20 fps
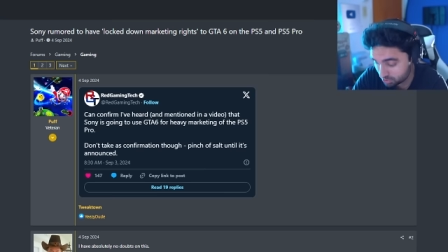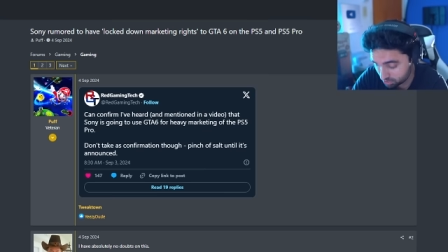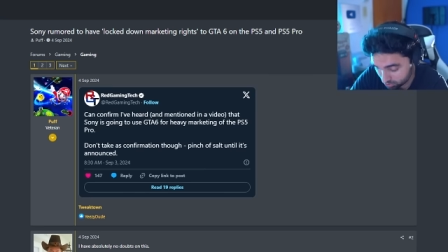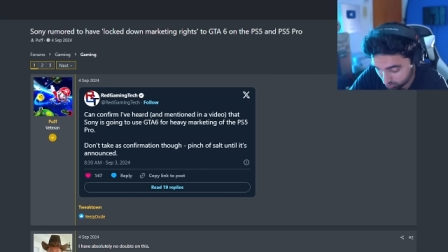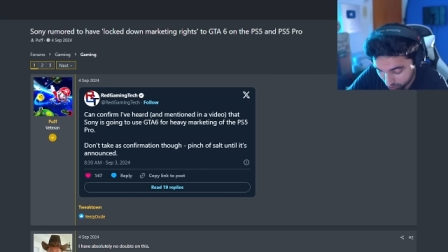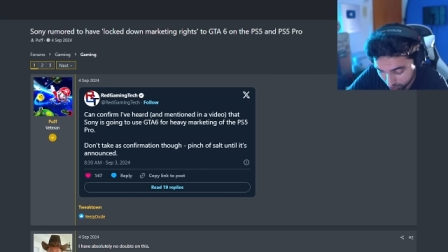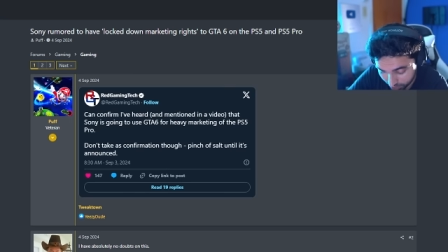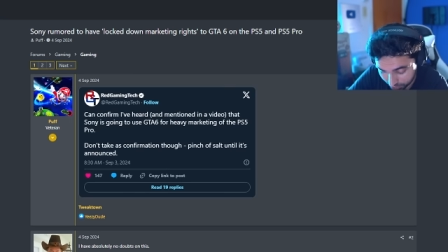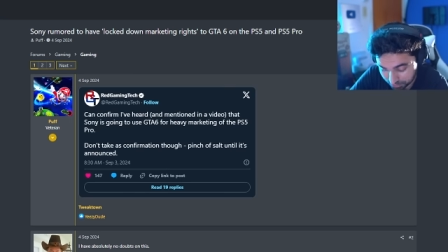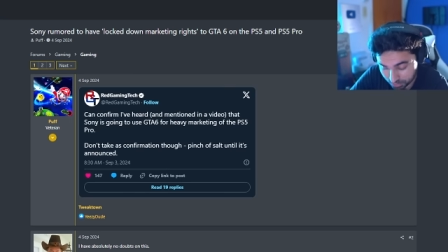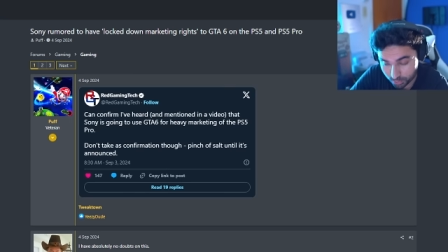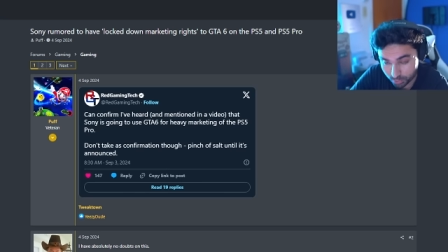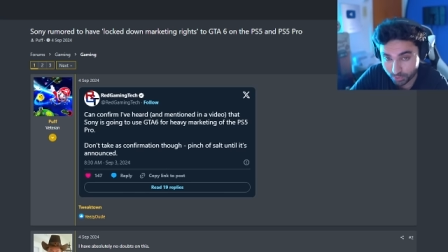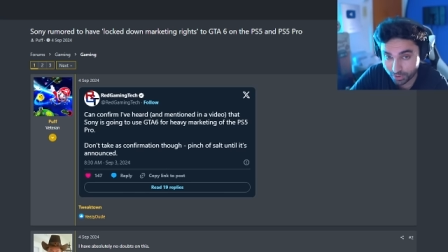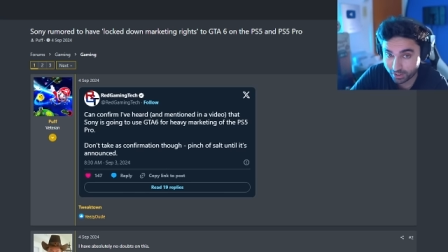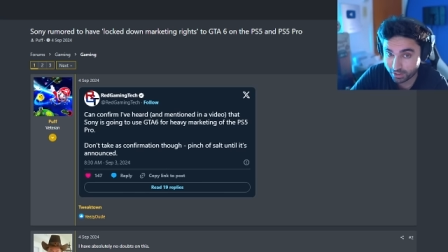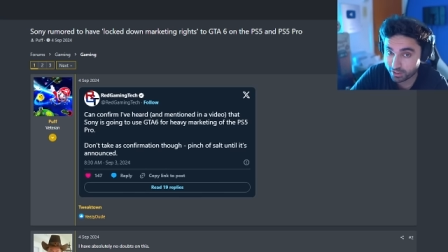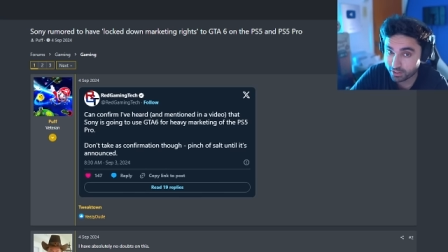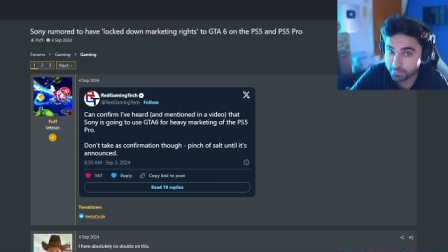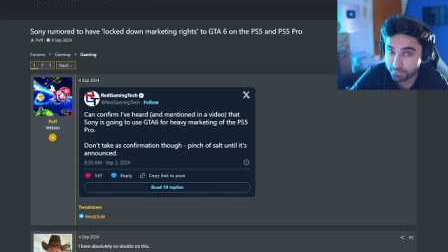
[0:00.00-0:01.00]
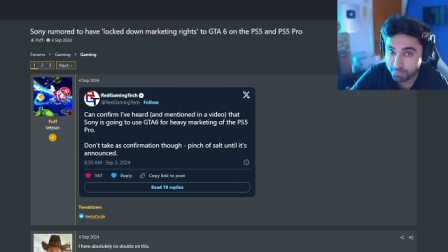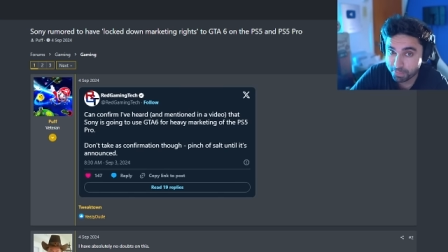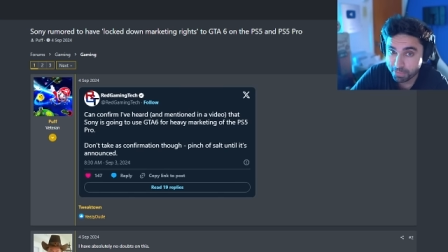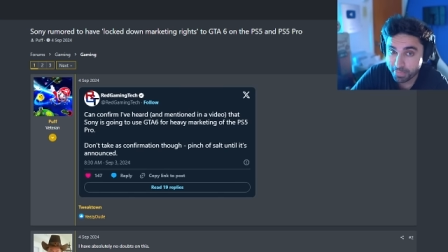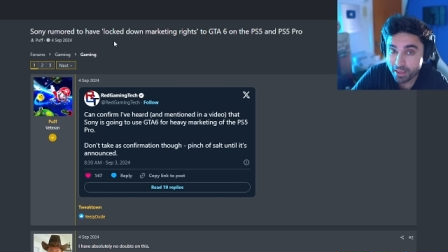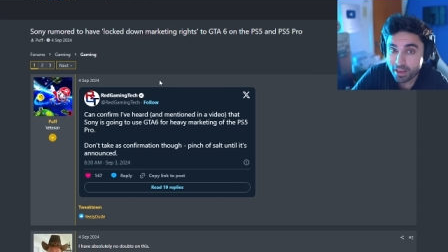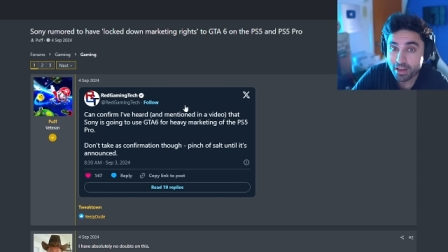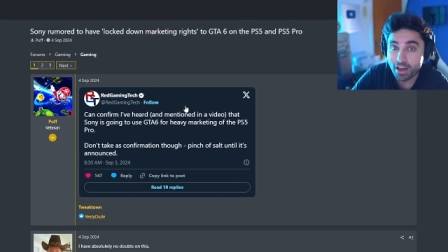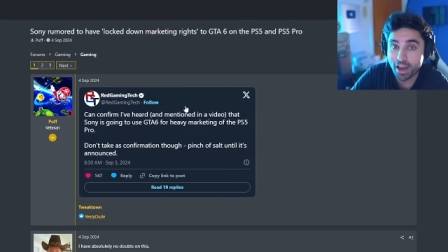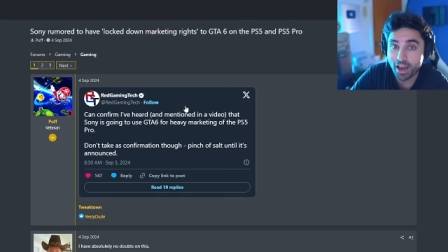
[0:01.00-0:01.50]
Software.
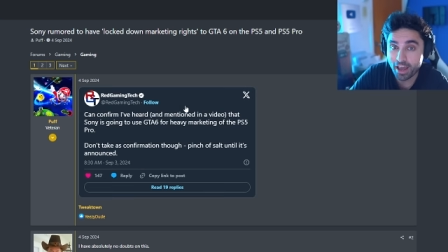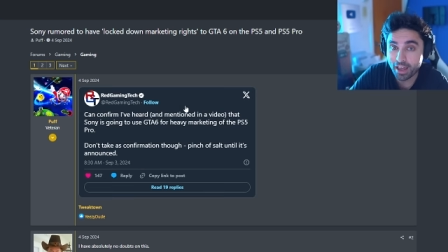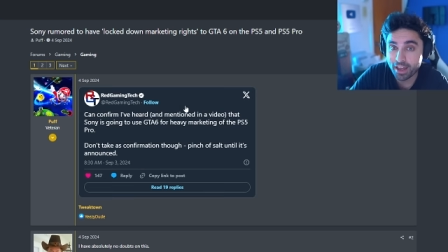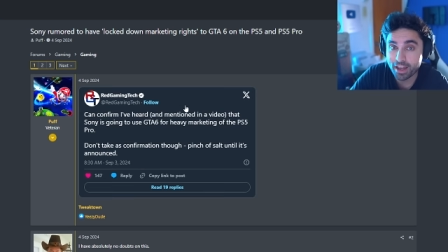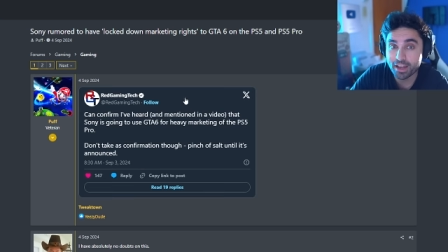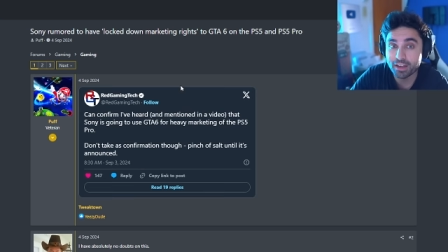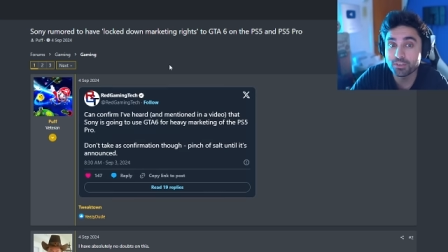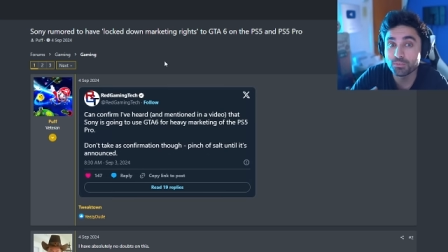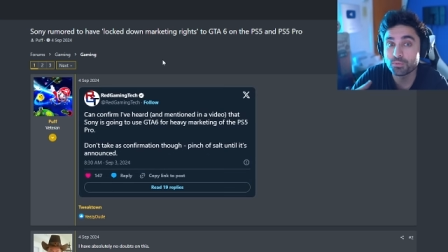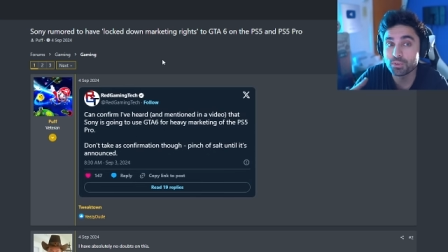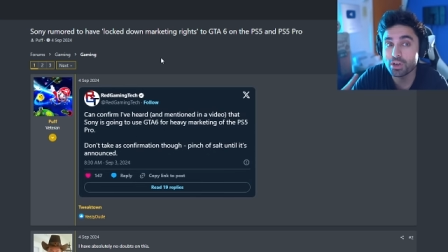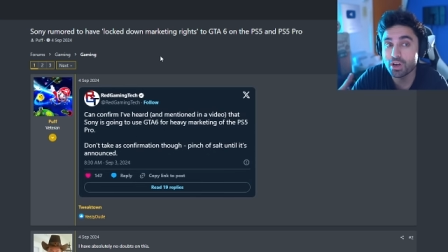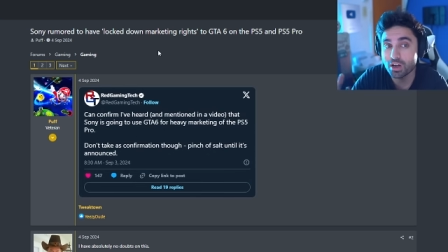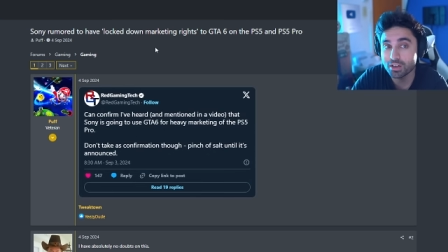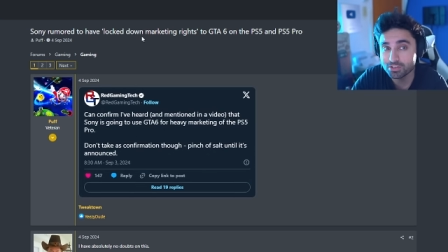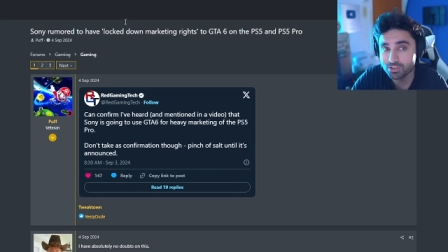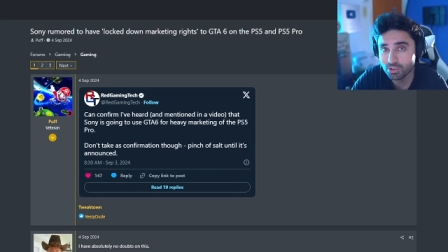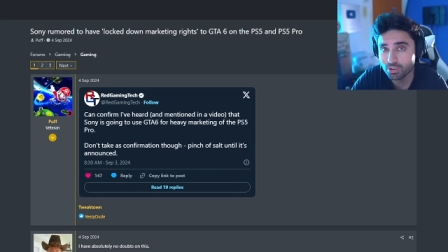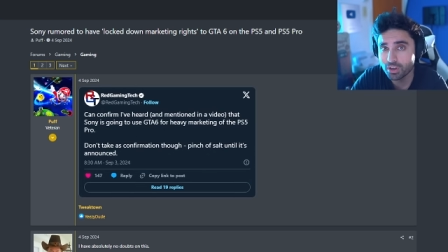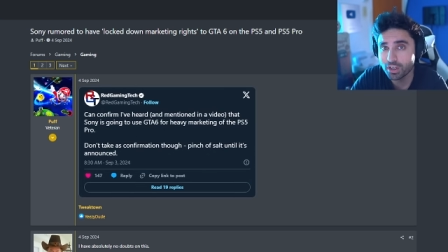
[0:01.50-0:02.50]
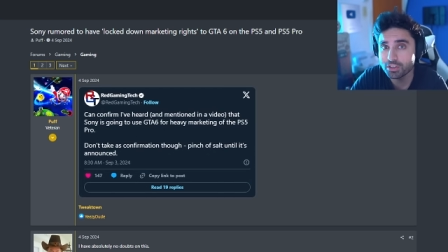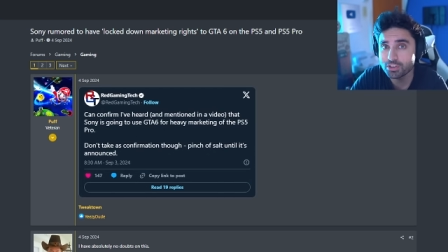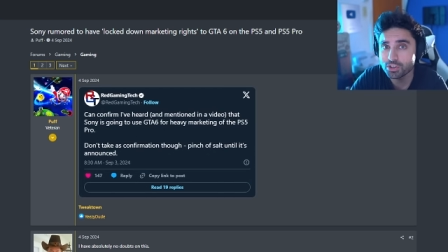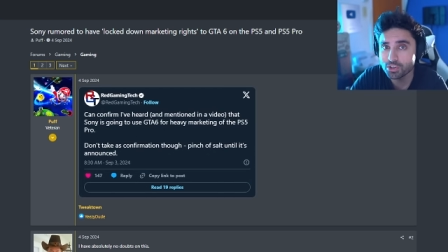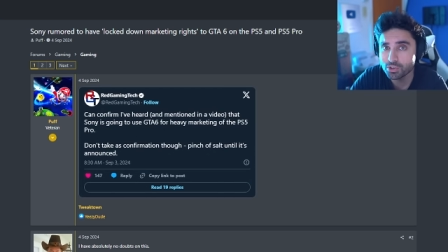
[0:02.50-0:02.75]
And we also got